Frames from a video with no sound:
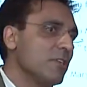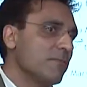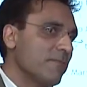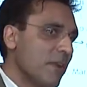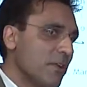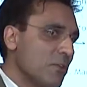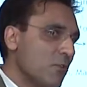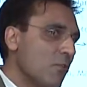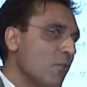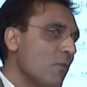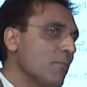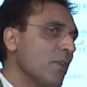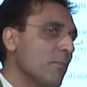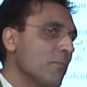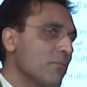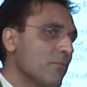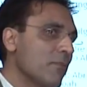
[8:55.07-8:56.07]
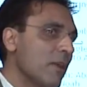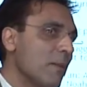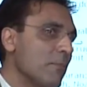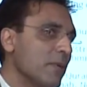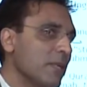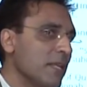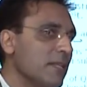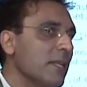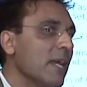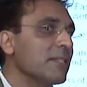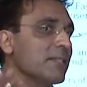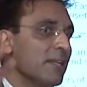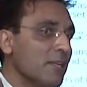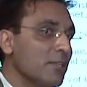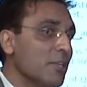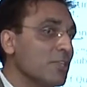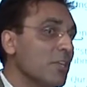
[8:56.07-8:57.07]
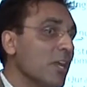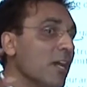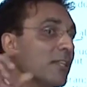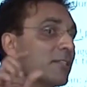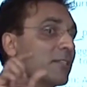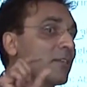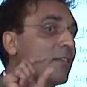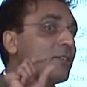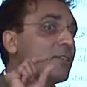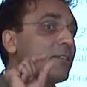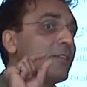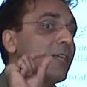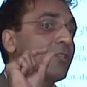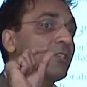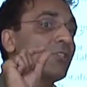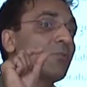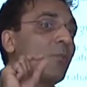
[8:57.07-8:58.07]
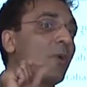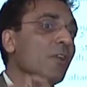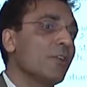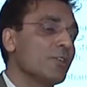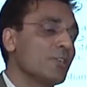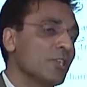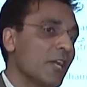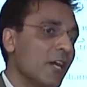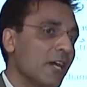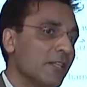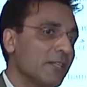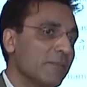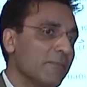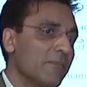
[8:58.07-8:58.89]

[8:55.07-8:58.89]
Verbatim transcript: defend your home, your property, that's another jihad. It's considered a smaller jihad.